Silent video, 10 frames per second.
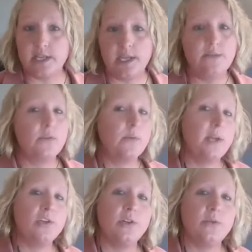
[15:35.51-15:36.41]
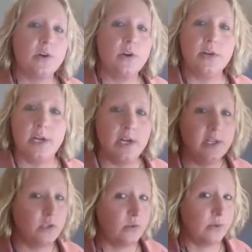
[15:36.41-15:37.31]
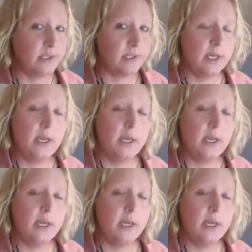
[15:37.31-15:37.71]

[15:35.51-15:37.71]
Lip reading: any information regarding any student,